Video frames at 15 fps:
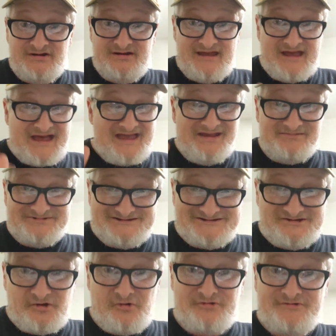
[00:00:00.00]
I am
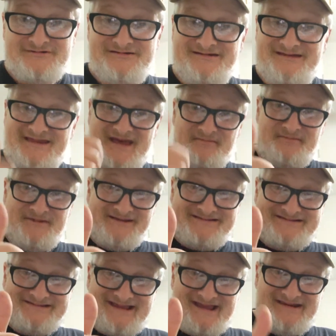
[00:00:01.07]
stoked, and I'm
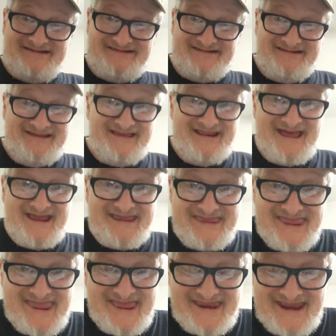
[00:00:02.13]
excited, and I
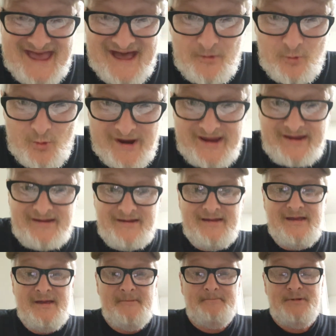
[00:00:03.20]
cannot wait.
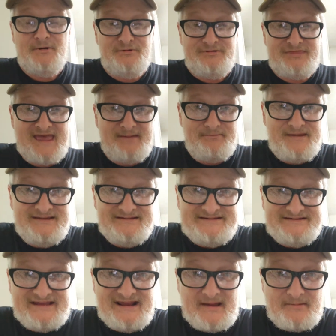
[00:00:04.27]
But with that being
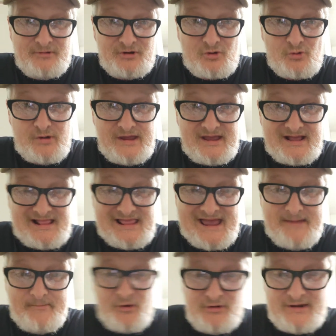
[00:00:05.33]
said, I'm gonna go ahead and
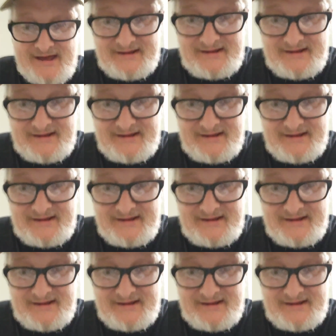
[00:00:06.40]
climb on out of